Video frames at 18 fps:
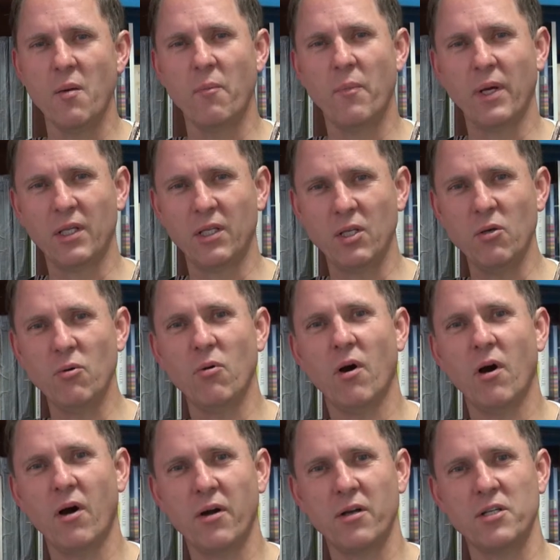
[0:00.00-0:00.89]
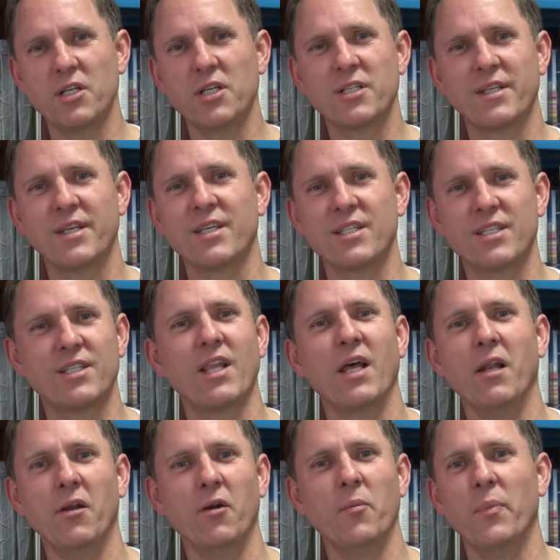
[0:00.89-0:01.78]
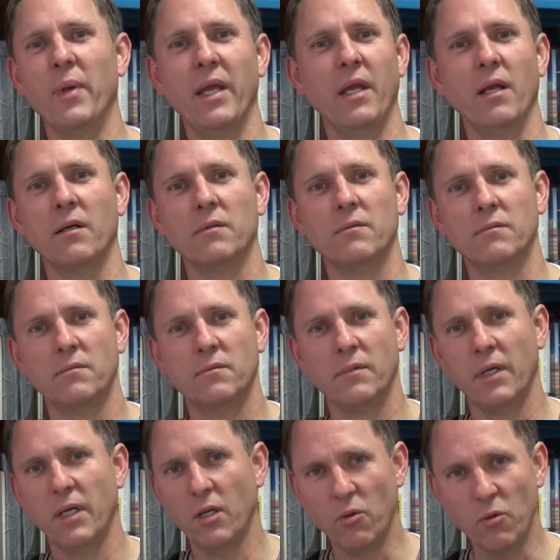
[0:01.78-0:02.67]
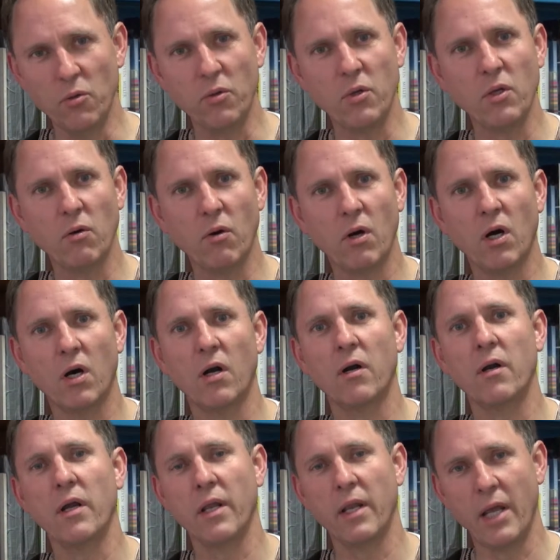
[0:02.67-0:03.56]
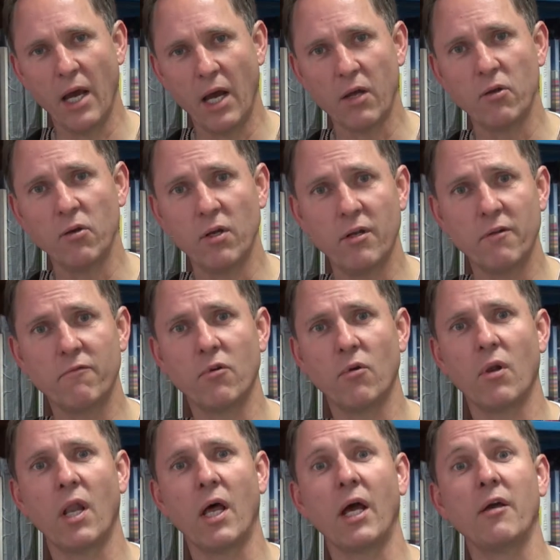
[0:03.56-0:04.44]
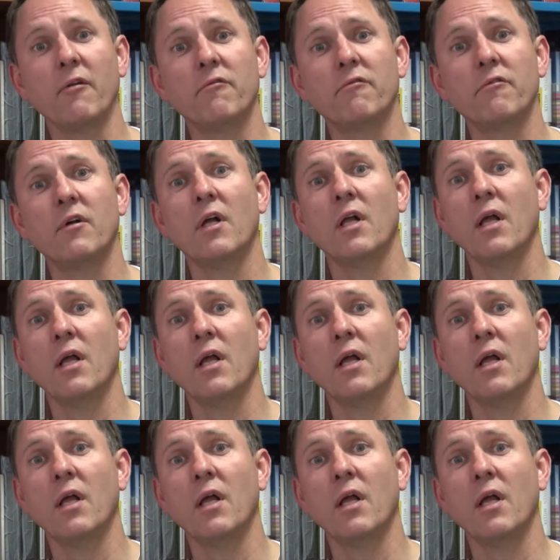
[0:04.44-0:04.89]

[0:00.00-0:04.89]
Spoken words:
But you are just a stellar being in who you are and how you live your life